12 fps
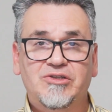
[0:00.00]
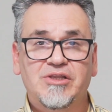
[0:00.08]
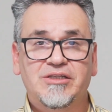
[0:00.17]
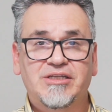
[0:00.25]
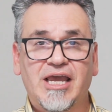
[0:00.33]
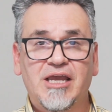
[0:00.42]
to the
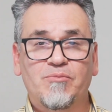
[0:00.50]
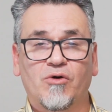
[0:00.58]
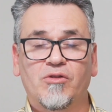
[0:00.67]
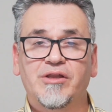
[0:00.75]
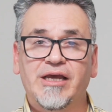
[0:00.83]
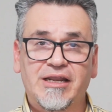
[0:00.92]

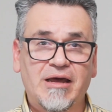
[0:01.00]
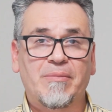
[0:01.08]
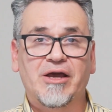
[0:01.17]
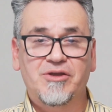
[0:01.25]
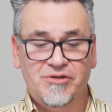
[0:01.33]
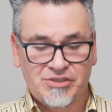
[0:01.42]
table, and
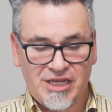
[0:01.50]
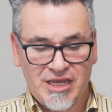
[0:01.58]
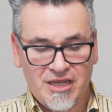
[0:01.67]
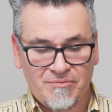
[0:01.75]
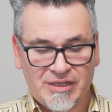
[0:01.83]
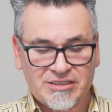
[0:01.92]
about your
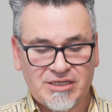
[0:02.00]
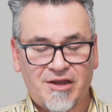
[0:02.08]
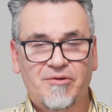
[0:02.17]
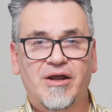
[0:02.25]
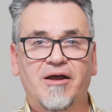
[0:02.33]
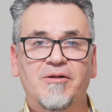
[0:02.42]
team,
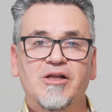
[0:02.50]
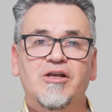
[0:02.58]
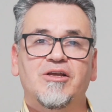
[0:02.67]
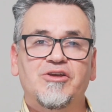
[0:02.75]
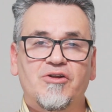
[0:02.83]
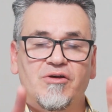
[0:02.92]
etc.
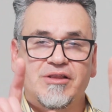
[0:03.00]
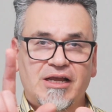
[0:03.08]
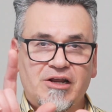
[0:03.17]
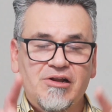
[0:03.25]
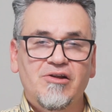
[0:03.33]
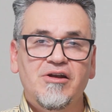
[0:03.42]

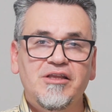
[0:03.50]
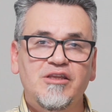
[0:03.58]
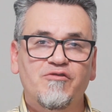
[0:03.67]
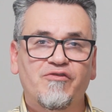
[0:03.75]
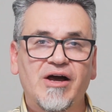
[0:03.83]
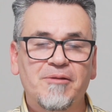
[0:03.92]
Clearly
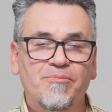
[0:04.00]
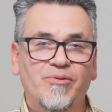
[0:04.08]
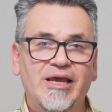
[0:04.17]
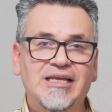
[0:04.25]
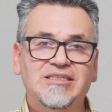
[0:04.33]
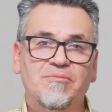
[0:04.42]
defined
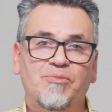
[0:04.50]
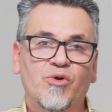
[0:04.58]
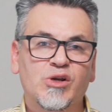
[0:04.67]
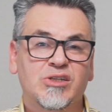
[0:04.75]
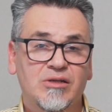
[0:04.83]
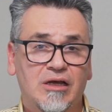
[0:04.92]
place that
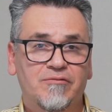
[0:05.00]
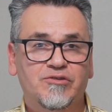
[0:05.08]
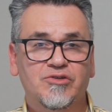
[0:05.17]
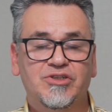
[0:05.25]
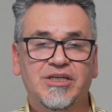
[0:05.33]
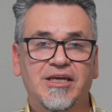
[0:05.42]
brokers love
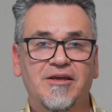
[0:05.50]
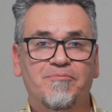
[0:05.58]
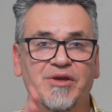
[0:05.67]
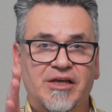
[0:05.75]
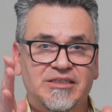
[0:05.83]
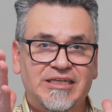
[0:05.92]
to see,
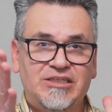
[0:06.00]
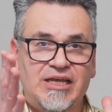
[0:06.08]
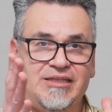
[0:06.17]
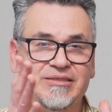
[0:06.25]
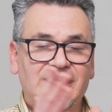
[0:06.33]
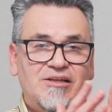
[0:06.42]
because
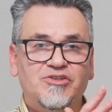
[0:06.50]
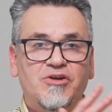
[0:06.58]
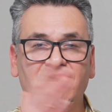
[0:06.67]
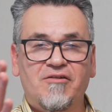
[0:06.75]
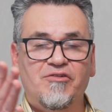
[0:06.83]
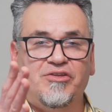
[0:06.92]
it tells you
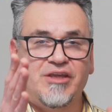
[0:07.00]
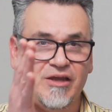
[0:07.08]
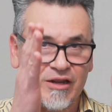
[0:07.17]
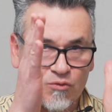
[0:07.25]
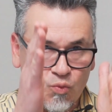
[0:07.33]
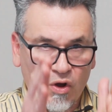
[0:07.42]
everything
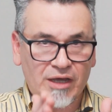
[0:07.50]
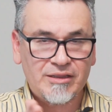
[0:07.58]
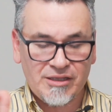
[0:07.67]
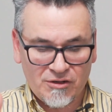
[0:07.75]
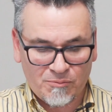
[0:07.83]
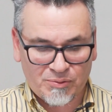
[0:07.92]
in one
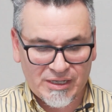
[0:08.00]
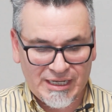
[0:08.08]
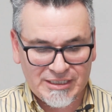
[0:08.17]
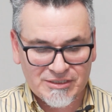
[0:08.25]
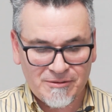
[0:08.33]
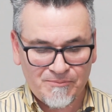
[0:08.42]
little
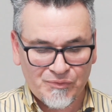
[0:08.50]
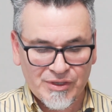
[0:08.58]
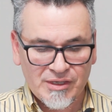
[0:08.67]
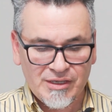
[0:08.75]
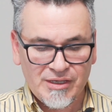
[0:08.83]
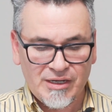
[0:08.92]
place.
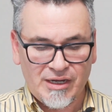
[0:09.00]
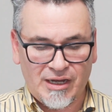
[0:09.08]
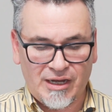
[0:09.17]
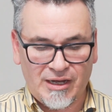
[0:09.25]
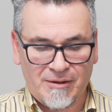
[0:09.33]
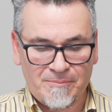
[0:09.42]

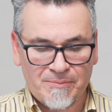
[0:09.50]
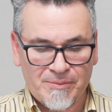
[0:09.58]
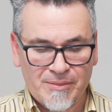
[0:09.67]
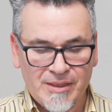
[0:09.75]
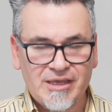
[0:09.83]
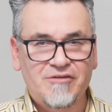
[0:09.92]

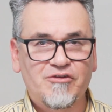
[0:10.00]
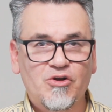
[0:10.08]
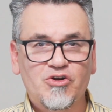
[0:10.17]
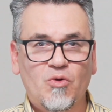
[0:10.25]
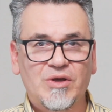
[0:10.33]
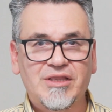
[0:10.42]
If you
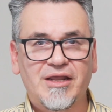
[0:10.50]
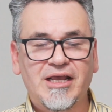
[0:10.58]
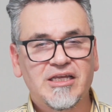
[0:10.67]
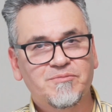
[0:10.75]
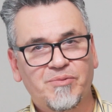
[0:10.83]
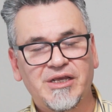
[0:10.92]
don't know what that
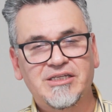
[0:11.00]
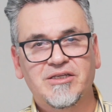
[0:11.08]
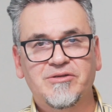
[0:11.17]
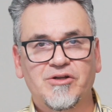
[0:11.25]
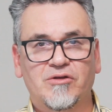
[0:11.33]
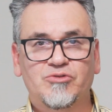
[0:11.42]
is, please,
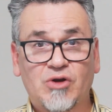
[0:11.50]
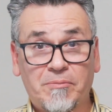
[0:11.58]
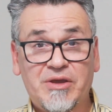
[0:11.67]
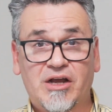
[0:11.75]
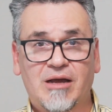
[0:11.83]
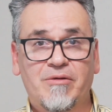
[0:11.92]
drop
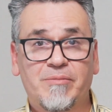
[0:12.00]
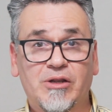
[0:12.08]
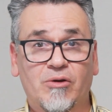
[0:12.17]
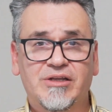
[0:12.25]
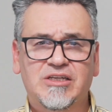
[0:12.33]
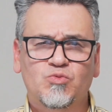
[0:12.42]
me a comment
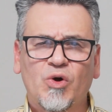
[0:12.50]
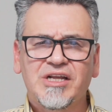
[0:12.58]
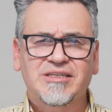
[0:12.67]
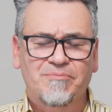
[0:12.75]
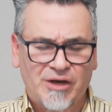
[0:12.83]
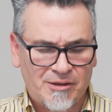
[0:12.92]
below and says, what
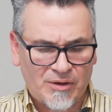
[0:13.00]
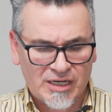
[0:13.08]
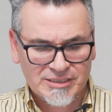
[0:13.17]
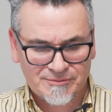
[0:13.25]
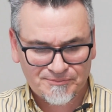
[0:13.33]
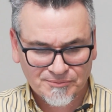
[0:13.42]
is a buy
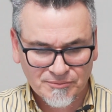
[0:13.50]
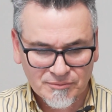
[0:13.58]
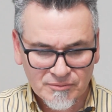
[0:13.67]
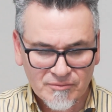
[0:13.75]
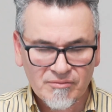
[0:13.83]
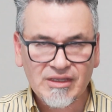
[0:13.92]
box?
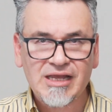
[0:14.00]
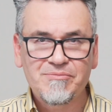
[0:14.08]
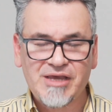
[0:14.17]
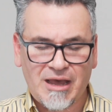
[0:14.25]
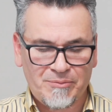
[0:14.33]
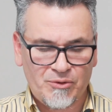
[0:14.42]
I'd
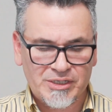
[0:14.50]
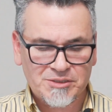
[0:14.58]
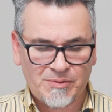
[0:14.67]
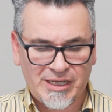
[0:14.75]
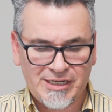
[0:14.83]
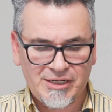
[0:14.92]
be happy to
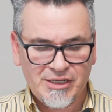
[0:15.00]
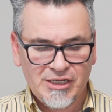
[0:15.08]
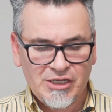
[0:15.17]
explain.